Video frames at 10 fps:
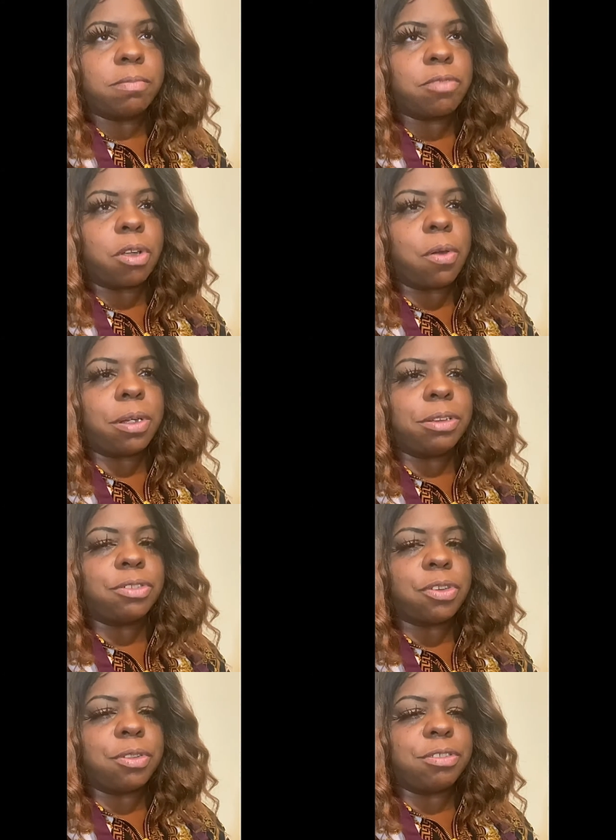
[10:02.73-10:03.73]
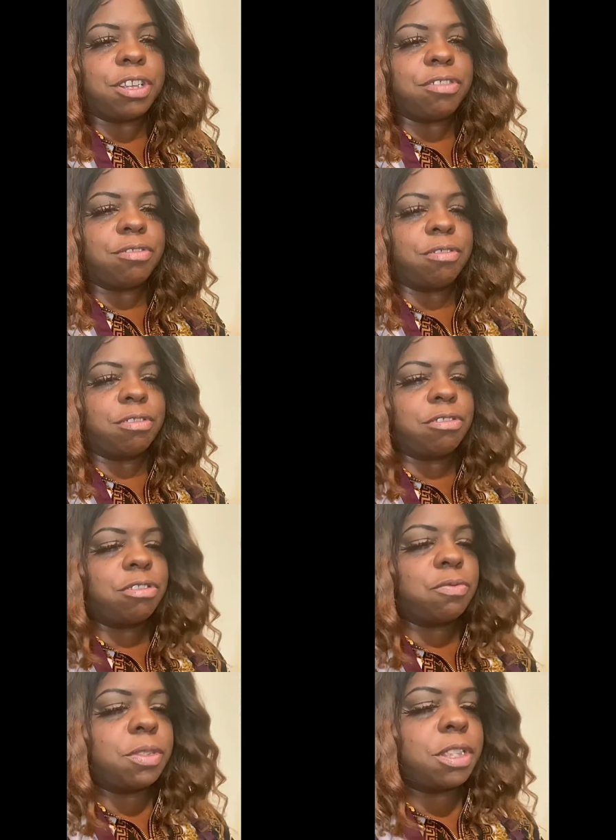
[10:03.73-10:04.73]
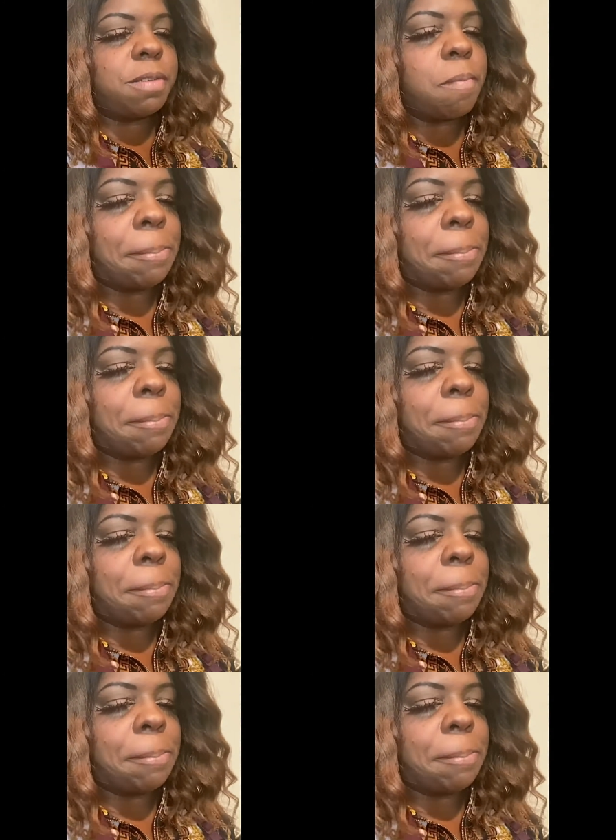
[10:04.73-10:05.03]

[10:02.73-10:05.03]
Gorgonzola tastes delicious with it.